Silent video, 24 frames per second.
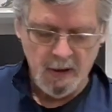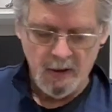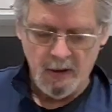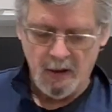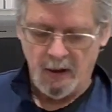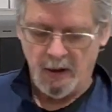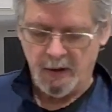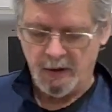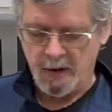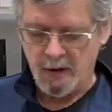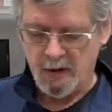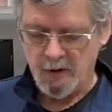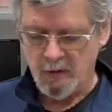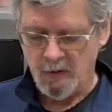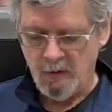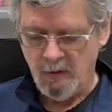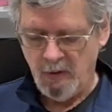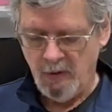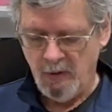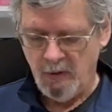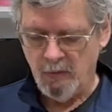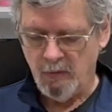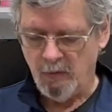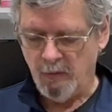Again,
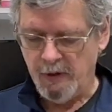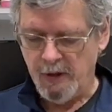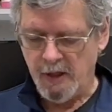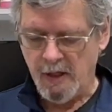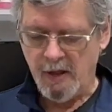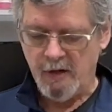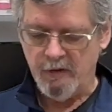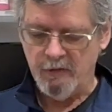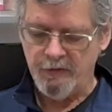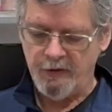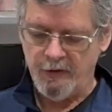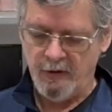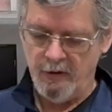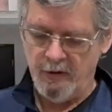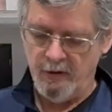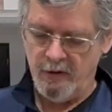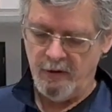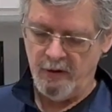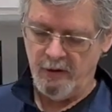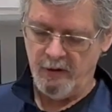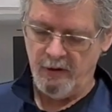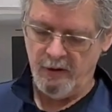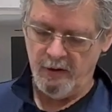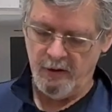we have
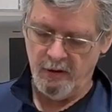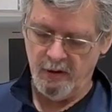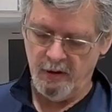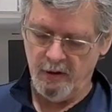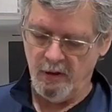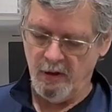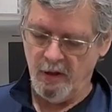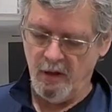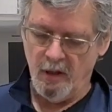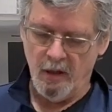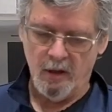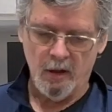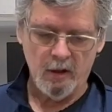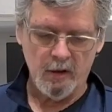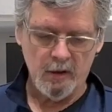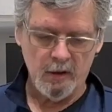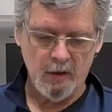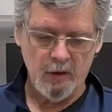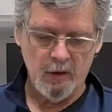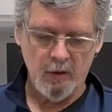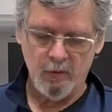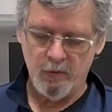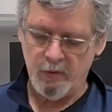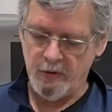our
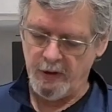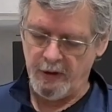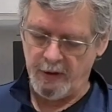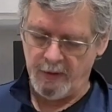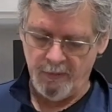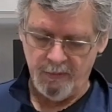O-ring.